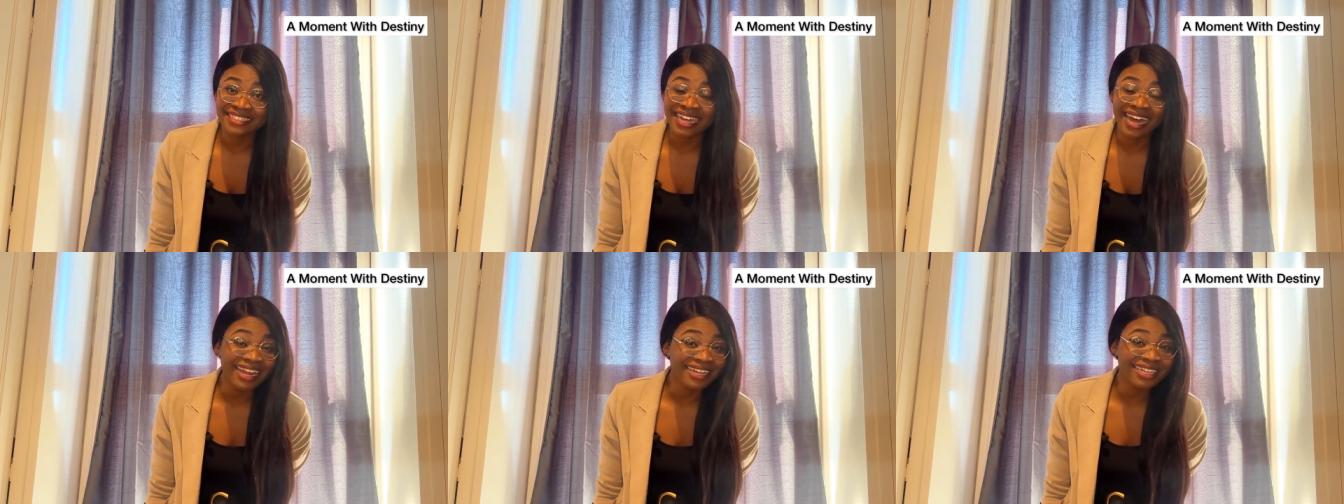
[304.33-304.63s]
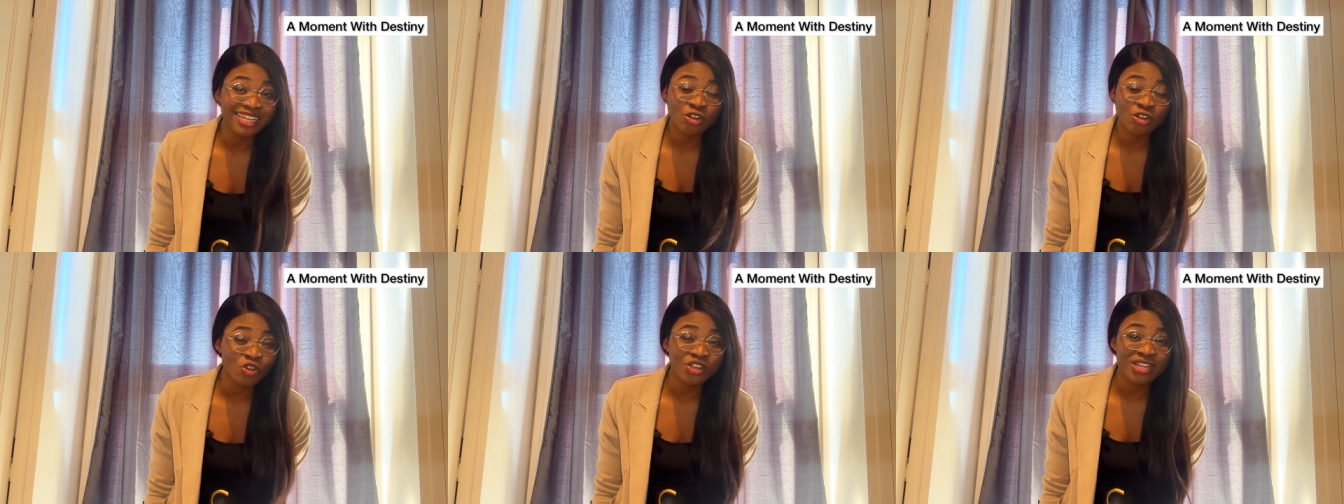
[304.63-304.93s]

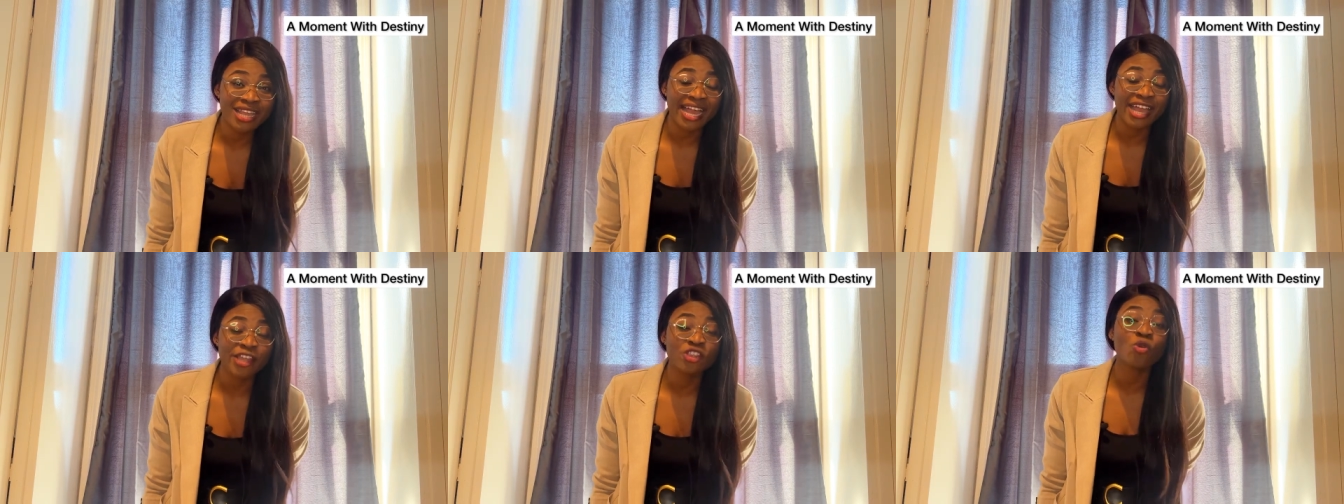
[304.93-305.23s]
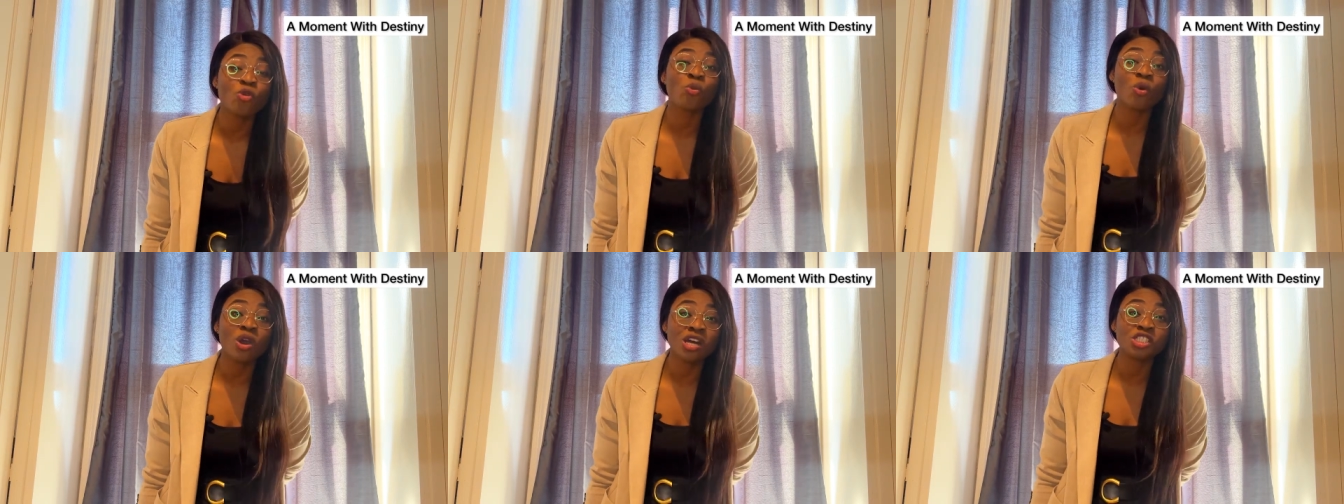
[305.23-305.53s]
Hallelujah.
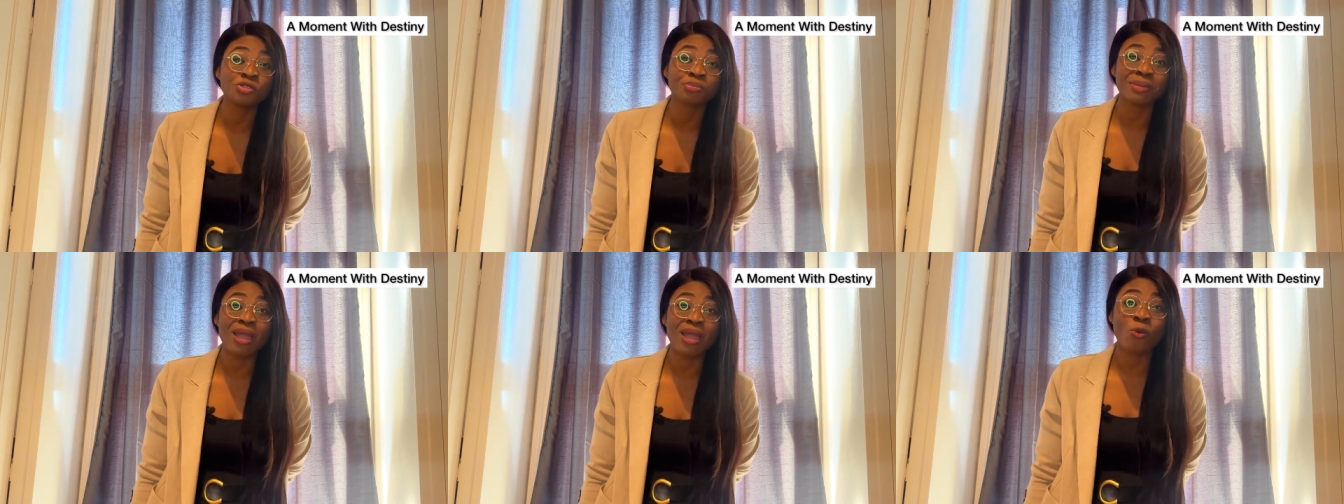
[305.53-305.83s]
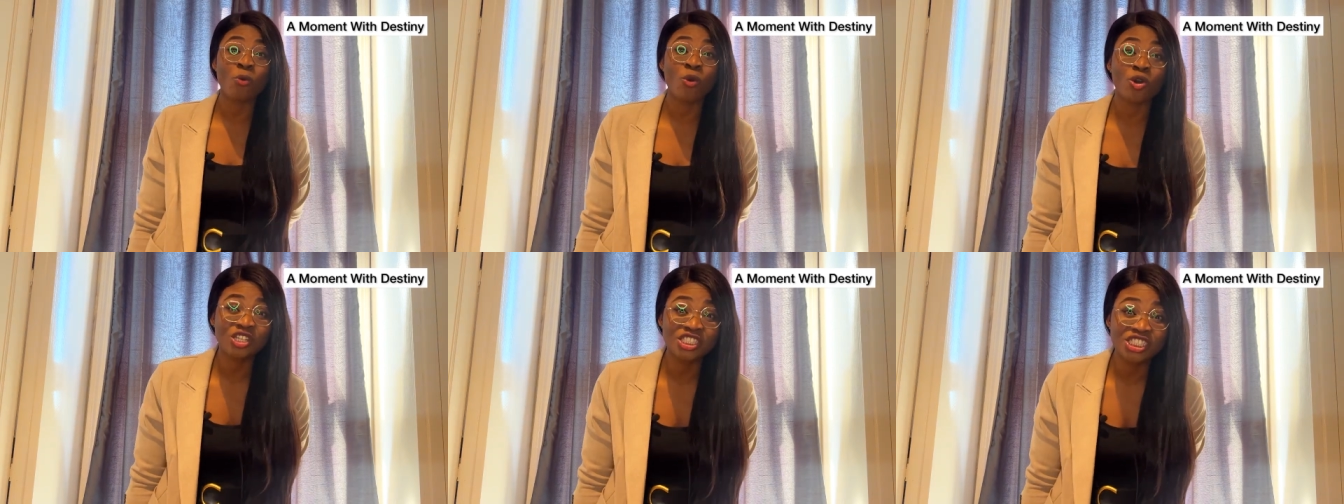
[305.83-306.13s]
You watch by
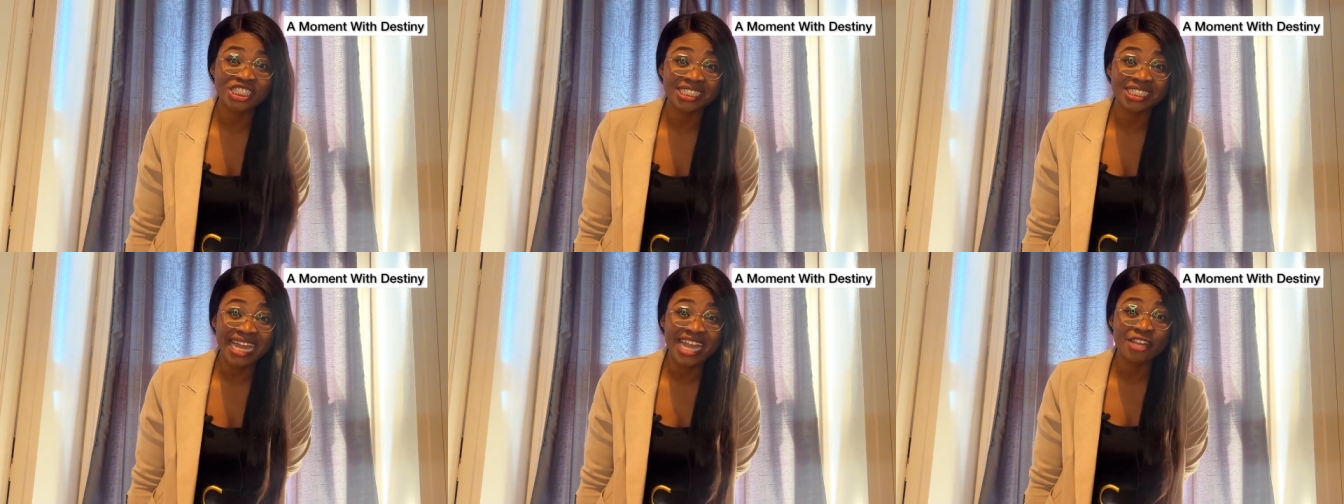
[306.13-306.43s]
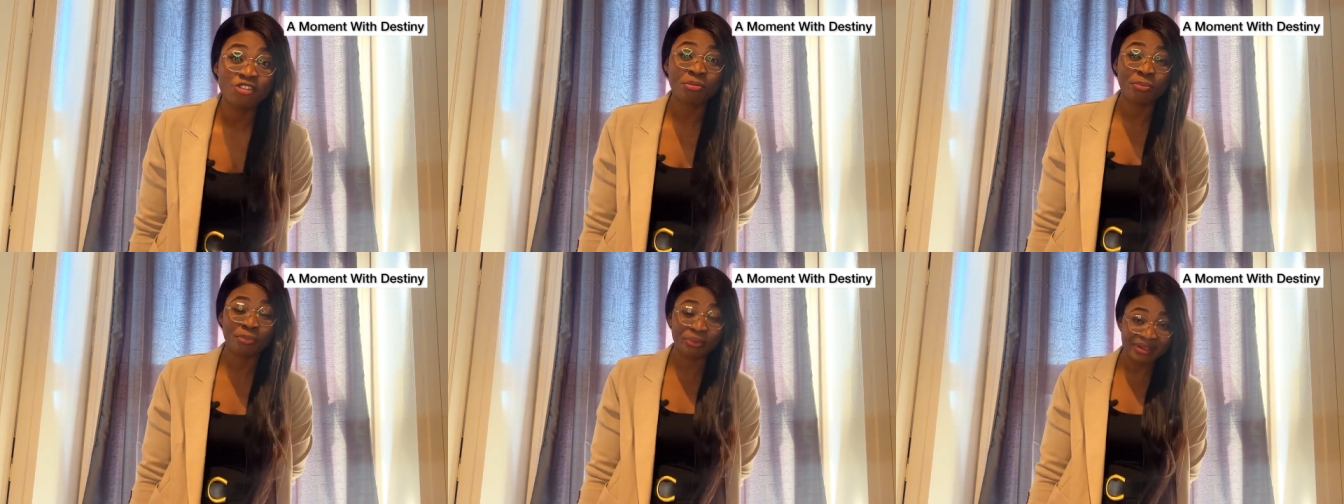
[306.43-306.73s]
watching
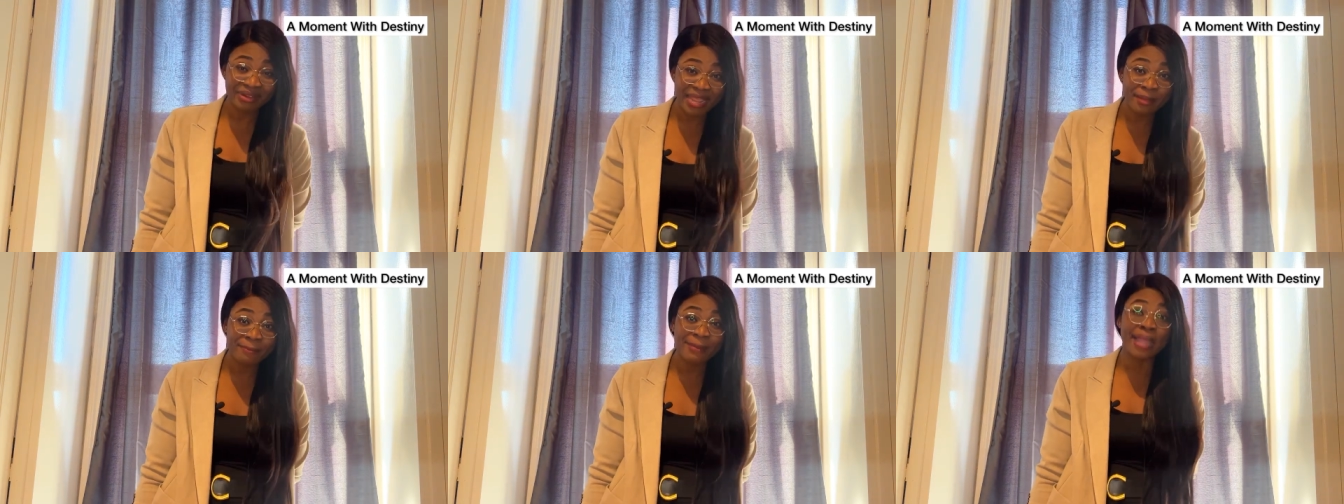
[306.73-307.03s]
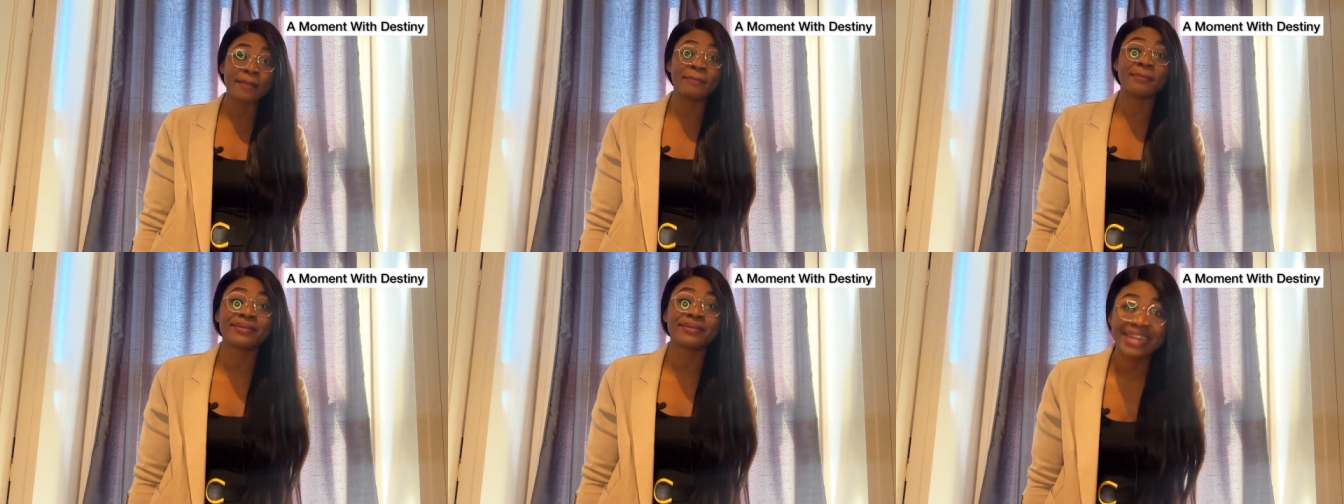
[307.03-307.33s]
and you pray
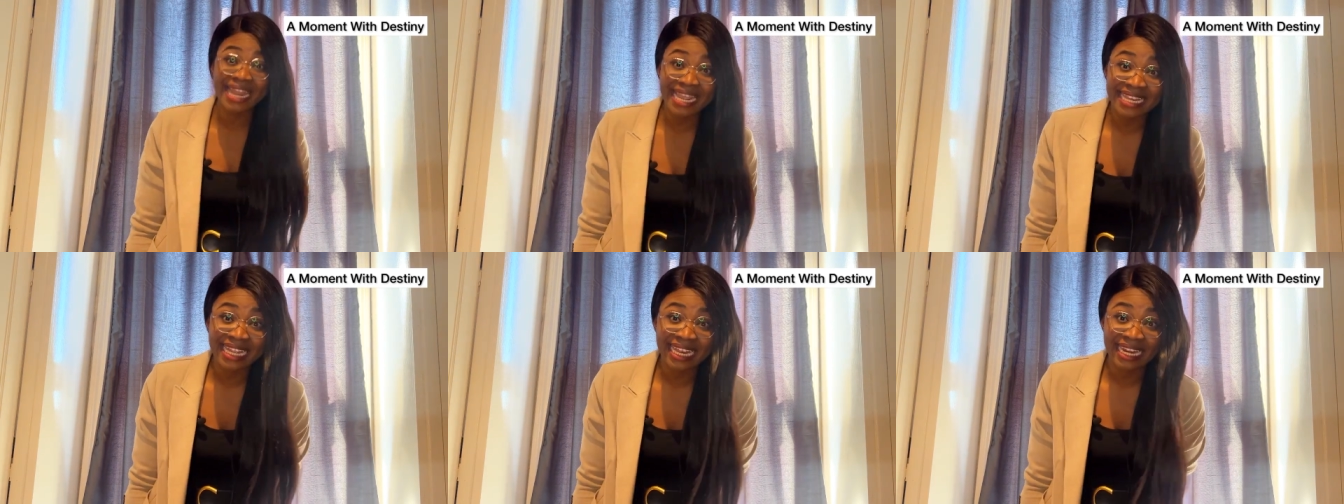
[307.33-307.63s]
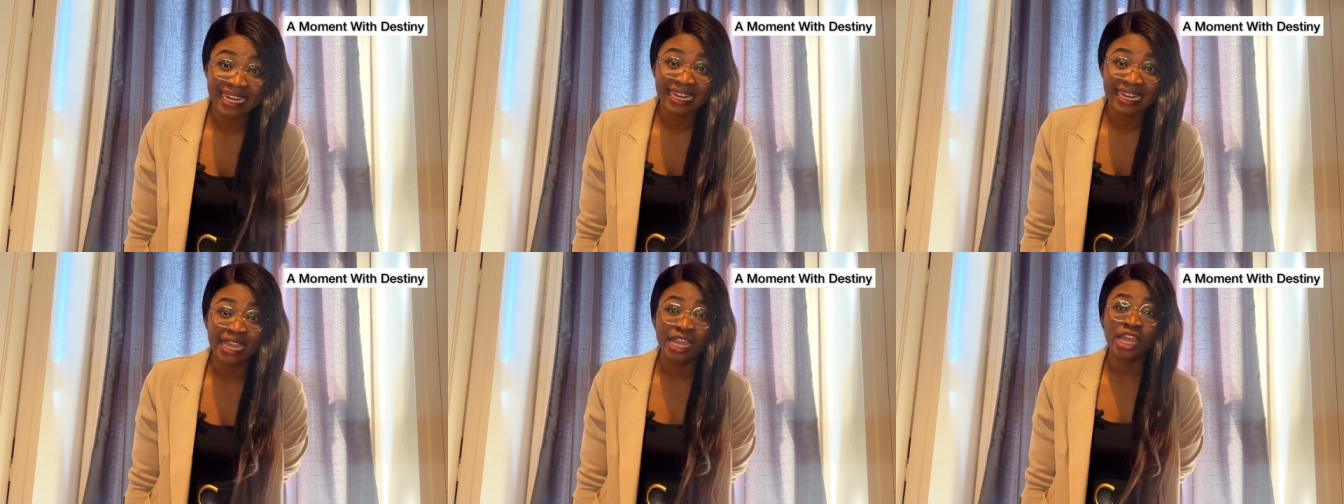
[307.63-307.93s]
by
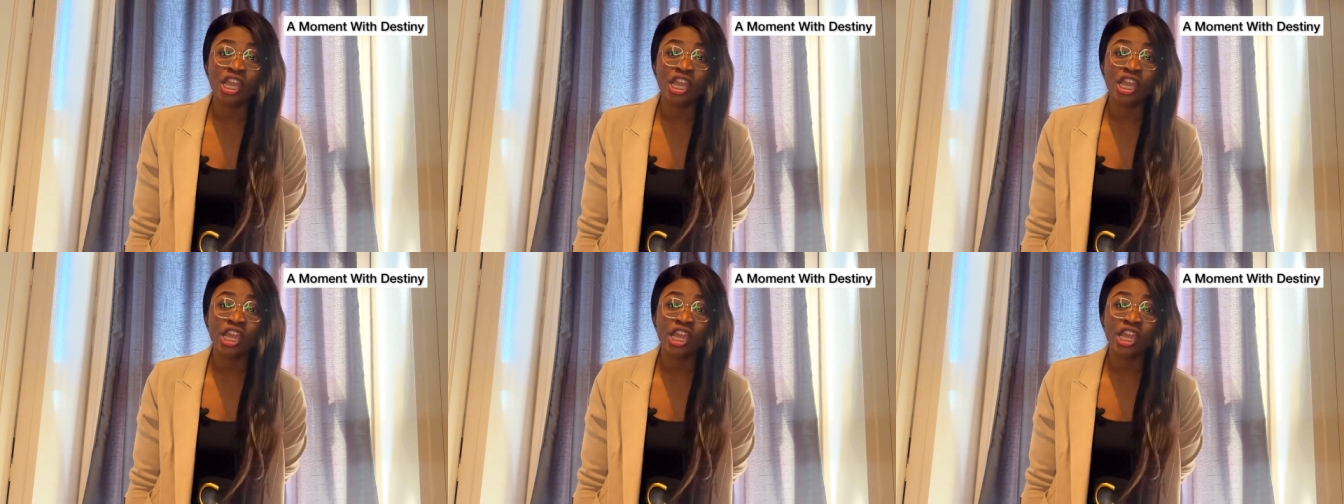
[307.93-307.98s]
praying.